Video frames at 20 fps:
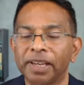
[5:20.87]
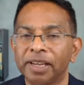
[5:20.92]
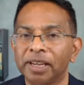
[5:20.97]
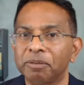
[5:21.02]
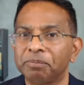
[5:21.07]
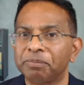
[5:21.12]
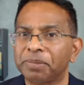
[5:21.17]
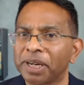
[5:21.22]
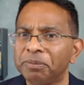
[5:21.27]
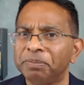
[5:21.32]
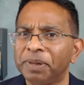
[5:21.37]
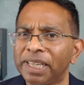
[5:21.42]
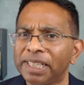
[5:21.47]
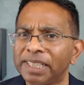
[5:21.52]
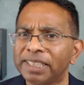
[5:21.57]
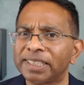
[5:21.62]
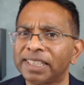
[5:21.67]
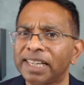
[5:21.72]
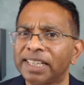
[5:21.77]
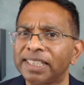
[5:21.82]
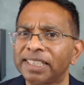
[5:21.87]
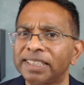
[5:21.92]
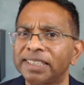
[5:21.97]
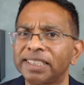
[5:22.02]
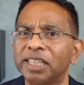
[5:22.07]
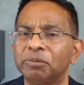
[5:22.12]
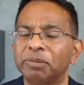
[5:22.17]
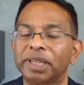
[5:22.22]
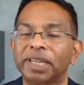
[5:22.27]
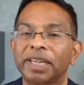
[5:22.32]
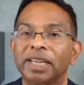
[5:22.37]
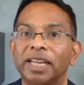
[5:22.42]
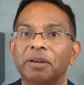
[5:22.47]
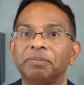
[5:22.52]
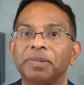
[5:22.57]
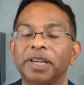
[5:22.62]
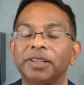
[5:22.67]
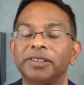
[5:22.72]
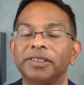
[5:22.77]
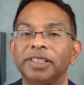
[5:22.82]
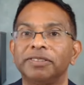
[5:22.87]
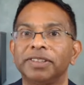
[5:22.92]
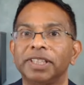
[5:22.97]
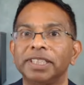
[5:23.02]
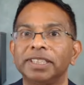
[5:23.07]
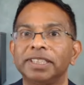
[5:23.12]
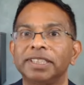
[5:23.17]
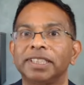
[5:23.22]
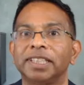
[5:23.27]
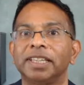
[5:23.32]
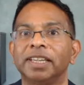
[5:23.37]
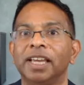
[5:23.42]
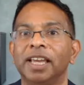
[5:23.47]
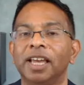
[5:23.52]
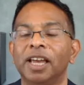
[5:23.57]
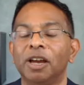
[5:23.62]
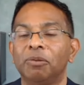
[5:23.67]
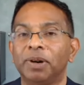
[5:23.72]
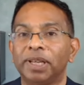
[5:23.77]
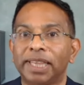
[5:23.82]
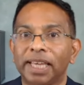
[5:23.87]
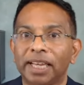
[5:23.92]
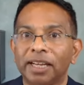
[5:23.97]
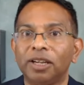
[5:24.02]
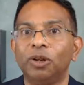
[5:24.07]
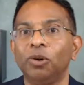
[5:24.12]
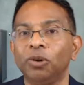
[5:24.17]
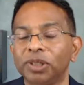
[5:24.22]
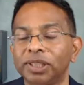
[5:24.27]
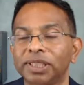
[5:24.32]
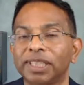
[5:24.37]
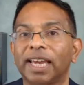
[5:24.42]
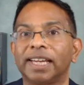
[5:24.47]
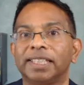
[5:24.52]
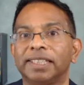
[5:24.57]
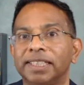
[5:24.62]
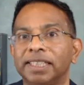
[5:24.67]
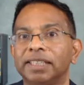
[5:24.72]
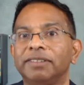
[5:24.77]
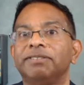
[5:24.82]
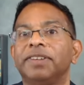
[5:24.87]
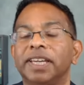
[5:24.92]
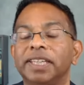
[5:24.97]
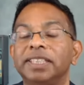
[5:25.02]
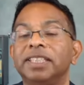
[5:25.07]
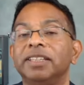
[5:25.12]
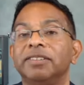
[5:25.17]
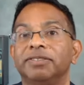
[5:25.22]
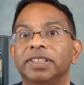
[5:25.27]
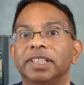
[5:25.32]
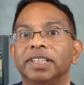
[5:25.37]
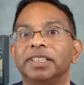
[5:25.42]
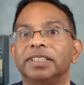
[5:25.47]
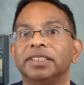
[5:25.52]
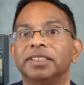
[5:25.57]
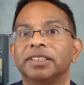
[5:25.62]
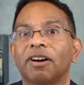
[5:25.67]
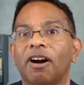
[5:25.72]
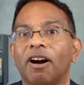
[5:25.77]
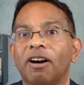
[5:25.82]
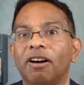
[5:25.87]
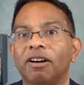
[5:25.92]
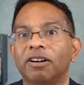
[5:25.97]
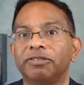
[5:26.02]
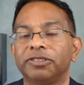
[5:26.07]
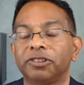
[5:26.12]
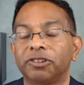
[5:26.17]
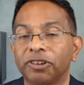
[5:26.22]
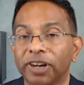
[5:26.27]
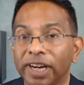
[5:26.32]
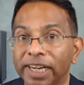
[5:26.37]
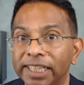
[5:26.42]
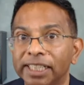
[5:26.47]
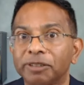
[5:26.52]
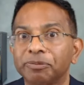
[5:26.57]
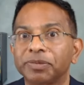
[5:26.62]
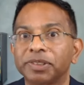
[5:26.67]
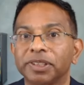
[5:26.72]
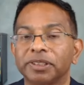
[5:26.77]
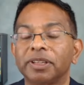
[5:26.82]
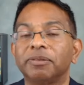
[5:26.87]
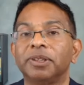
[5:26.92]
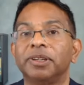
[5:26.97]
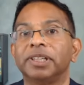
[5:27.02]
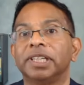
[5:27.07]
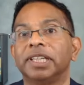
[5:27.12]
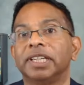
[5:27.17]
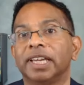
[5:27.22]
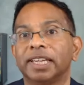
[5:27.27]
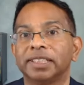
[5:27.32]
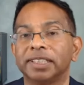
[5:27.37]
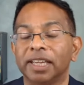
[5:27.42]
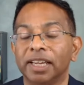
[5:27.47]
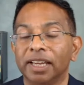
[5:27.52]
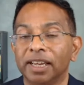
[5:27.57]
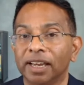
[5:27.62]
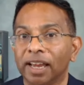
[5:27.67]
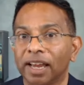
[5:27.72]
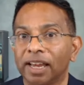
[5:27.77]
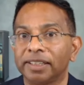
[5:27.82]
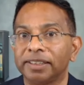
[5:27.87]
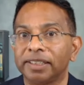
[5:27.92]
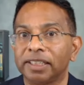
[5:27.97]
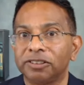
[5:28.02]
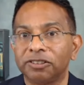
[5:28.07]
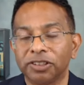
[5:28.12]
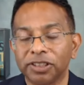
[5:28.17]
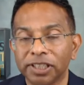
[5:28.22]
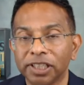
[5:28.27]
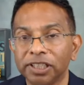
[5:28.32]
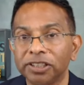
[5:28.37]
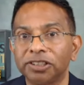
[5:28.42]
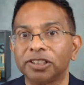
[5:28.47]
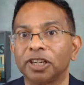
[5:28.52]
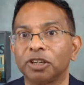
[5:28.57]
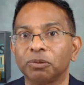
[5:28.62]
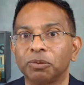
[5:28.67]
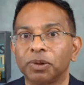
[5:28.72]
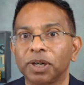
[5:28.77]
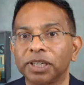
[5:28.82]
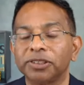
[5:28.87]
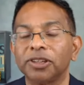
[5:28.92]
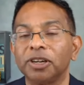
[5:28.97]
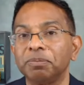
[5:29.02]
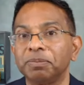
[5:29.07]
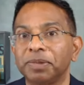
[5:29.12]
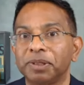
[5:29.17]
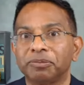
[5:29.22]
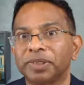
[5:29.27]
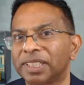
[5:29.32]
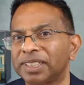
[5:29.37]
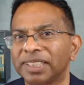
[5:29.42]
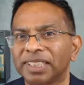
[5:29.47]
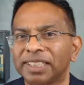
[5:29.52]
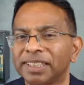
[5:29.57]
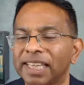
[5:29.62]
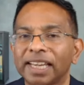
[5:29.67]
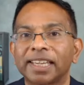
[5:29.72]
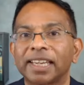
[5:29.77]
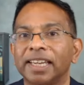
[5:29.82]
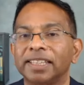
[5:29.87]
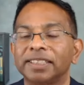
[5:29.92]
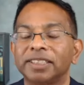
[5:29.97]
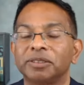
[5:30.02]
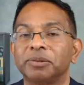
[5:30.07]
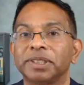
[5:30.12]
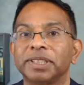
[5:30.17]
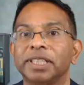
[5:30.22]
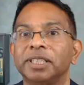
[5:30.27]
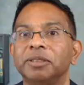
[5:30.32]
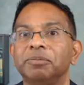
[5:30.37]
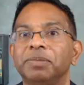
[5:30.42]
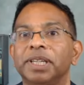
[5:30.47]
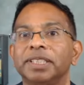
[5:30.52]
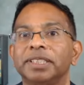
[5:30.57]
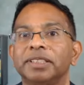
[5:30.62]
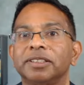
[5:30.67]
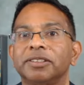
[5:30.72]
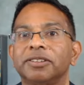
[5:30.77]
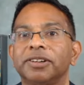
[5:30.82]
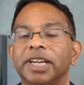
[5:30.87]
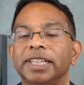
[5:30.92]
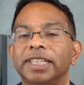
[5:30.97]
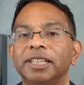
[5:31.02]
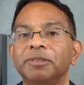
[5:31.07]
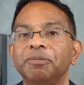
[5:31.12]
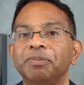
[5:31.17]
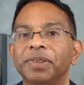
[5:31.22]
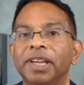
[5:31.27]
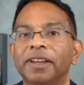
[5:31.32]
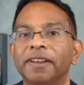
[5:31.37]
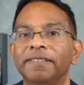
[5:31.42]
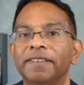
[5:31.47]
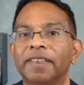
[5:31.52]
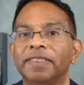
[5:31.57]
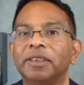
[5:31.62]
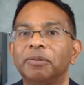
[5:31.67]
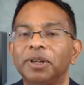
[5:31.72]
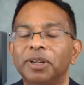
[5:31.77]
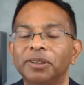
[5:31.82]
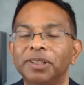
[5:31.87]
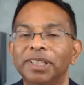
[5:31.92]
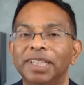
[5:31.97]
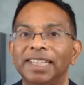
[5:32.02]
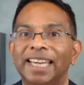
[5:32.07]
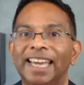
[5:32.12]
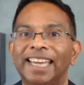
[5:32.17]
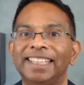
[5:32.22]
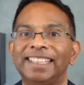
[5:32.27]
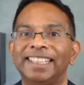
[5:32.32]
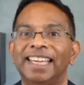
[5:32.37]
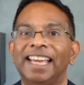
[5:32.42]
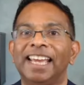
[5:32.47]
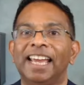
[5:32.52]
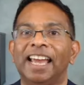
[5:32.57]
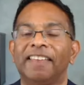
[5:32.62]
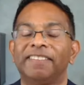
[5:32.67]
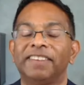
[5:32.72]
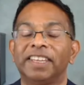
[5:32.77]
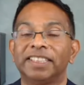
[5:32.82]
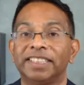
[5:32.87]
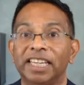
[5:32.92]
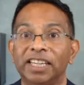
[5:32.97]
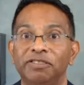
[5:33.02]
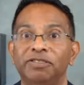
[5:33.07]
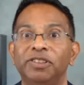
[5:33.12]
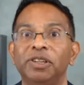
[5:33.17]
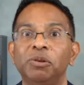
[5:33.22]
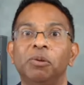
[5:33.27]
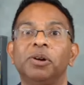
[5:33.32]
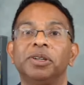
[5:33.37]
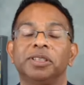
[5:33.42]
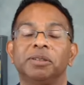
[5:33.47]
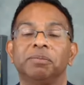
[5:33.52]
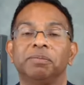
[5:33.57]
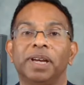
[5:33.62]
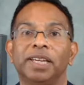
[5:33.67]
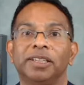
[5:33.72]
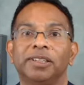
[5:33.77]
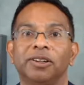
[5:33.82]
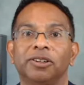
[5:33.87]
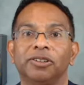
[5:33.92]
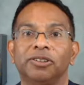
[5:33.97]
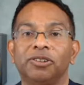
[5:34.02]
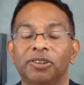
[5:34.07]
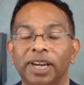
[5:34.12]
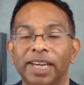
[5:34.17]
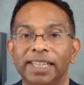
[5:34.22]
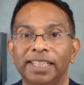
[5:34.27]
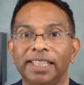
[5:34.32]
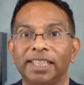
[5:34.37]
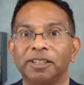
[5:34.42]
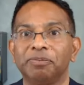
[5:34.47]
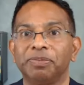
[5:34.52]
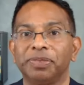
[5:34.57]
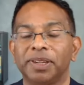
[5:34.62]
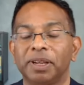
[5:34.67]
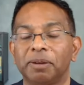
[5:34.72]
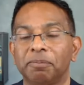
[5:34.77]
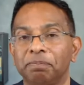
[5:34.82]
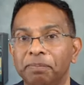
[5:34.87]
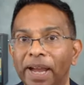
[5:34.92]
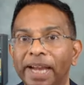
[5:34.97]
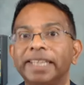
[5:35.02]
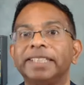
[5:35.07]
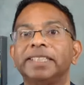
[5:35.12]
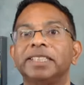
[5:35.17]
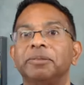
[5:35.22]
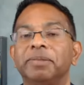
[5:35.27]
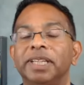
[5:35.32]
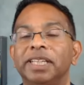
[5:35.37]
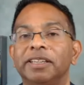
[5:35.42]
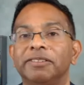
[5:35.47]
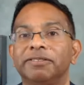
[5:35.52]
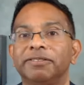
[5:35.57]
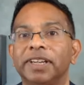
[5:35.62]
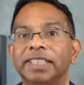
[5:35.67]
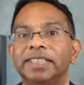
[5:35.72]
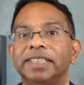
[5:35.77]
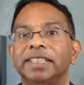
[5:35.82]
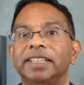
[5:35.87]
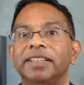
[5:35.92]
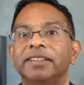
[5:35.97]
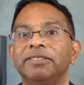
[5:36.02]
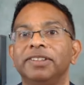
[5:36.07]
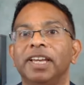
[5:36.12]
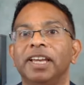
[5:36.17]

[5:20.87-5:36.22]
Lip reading: Brent Peterson and his team at Columbia University, where they looked at the effectiveness of training. So they were looking at the traditional workshop, and when in that case it was in-person training that they were looking at, and they said if you want to make your training maximally effective,